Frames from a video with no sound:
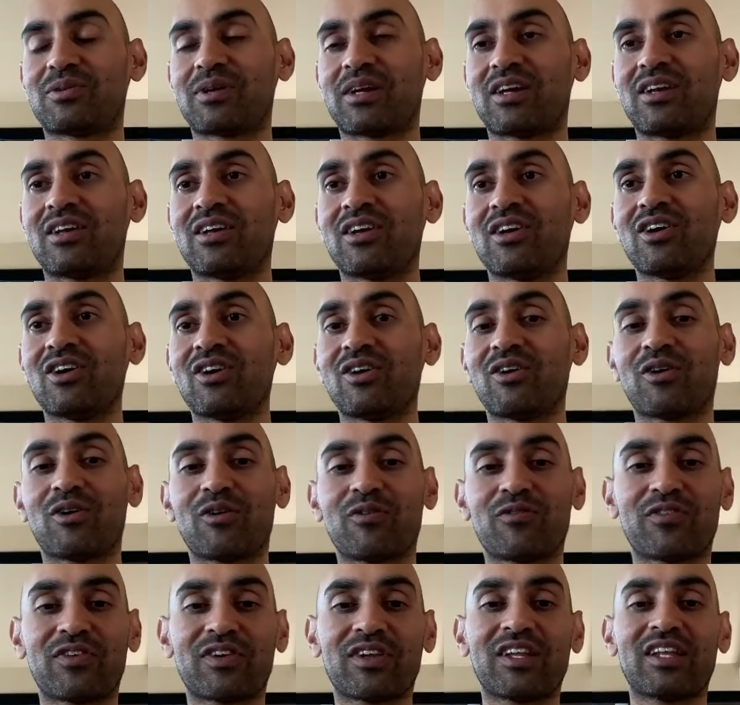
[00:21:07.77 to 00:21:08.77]
And
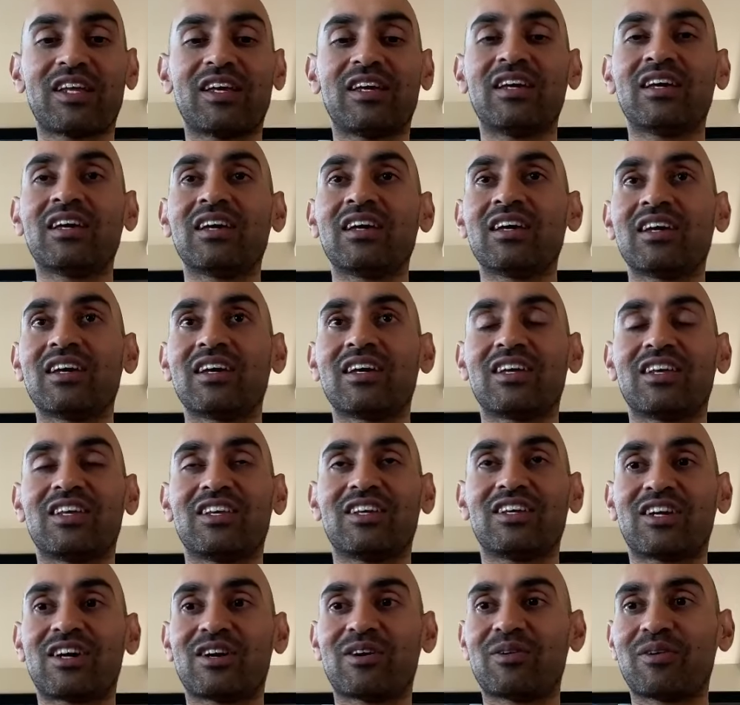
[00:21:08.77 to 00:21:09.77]
hopefully,
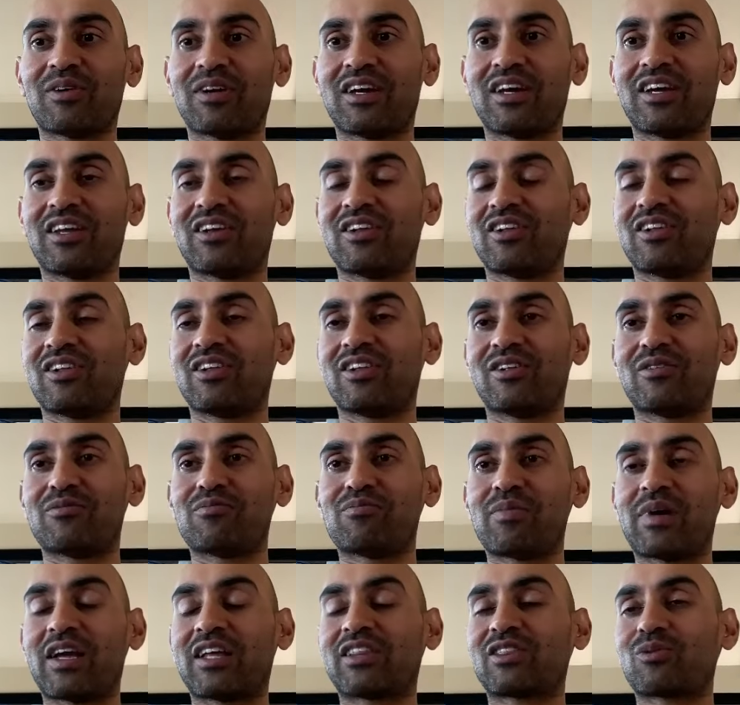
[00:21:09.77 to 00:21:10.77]
you know, it'll
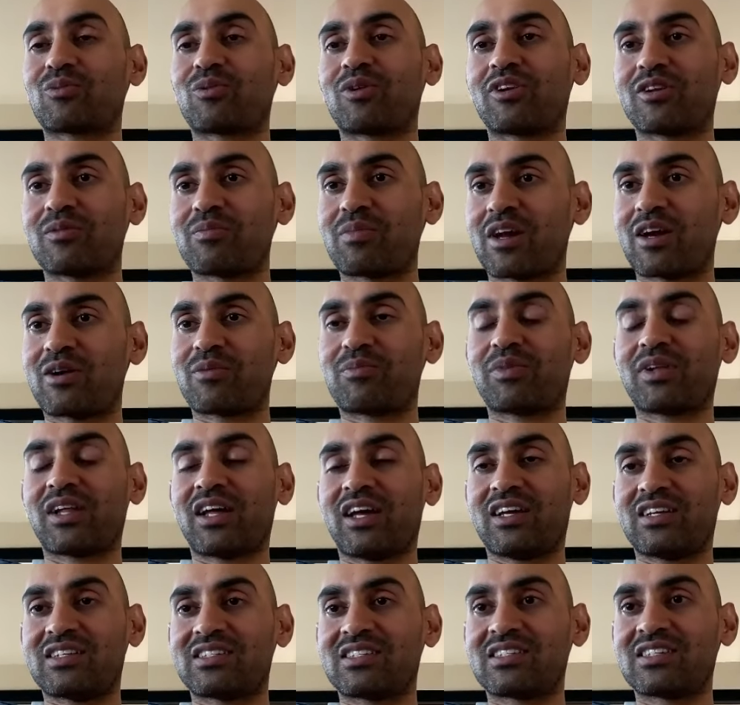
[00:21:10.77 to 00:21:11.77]
make the world a better
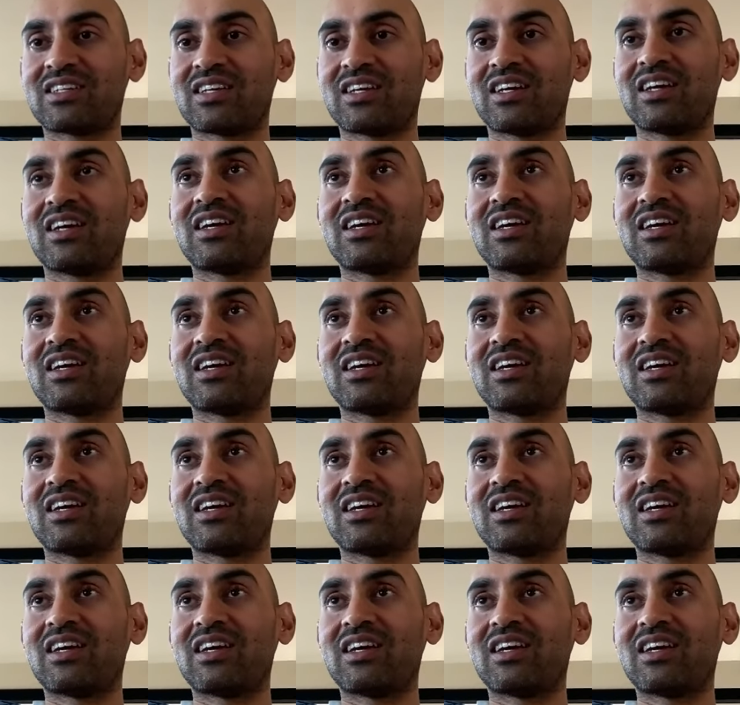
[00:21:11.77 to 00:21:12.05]
place.